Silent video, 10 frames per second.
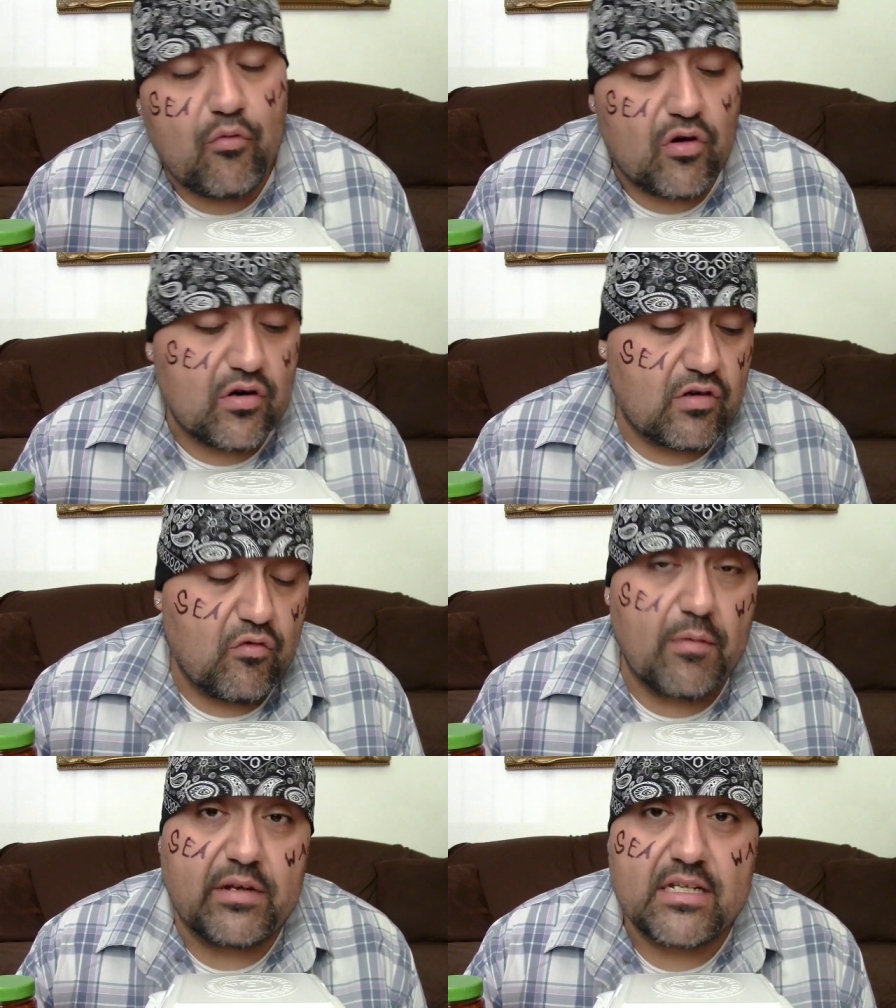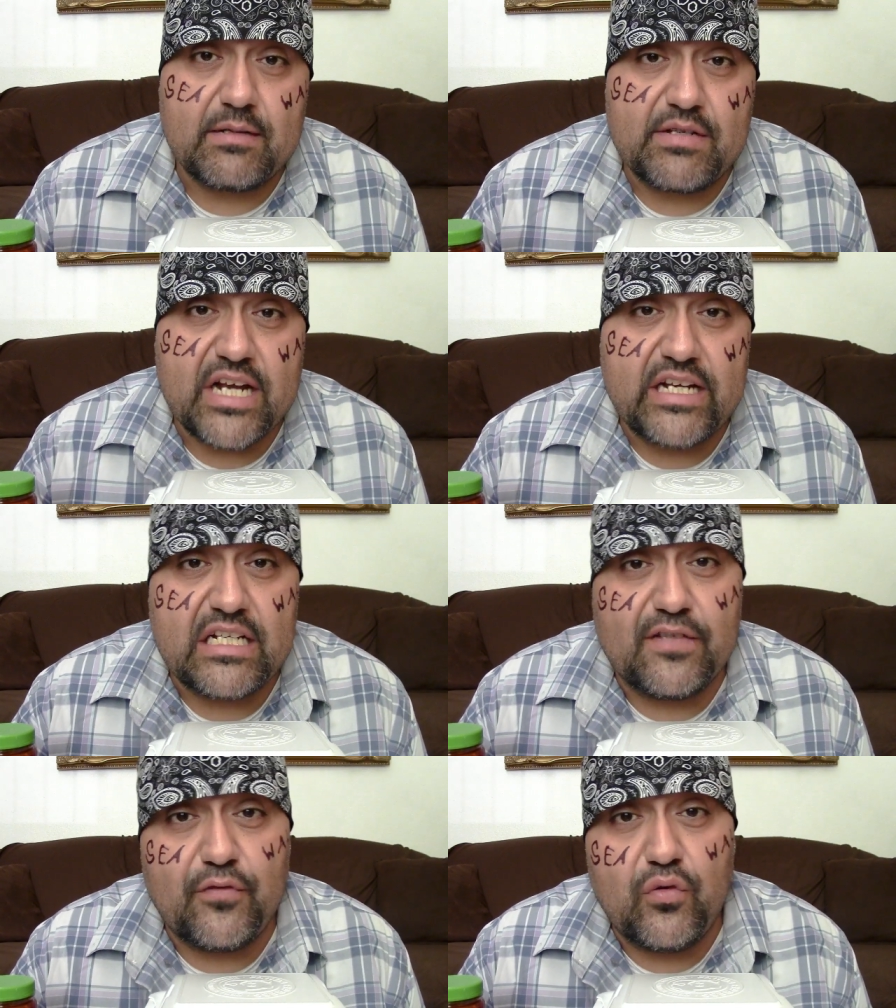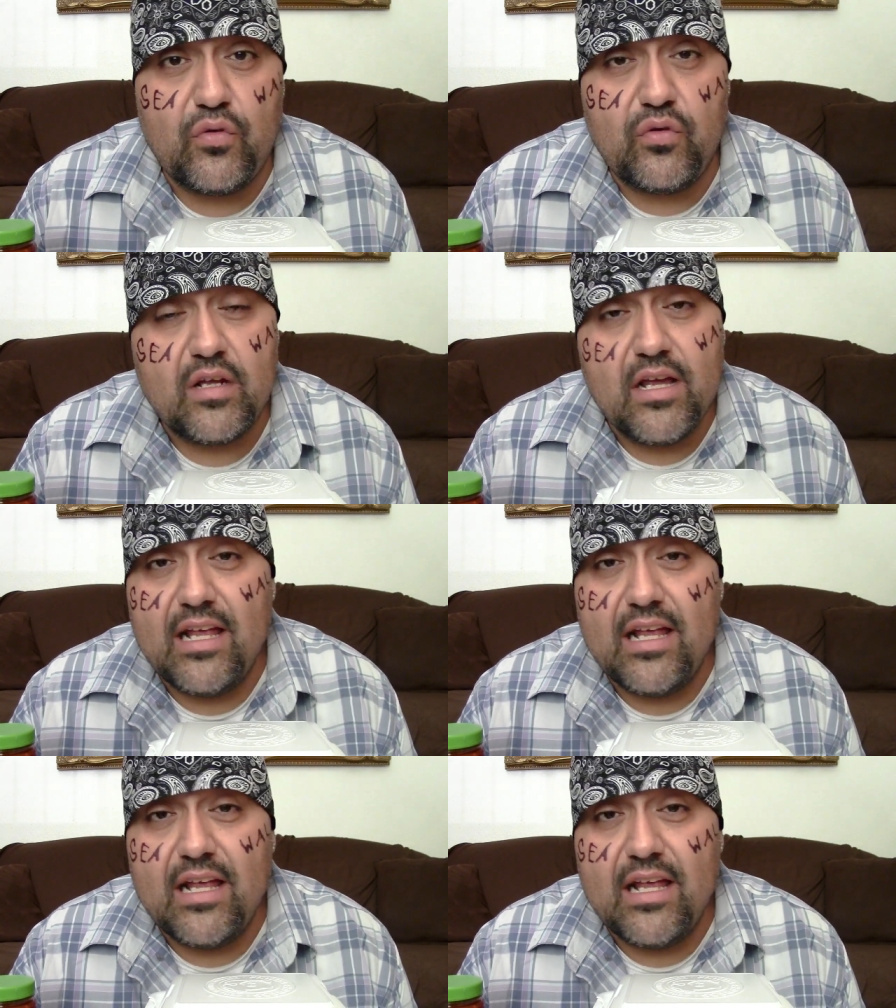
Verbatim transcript: We're grubbing on some Chinese food,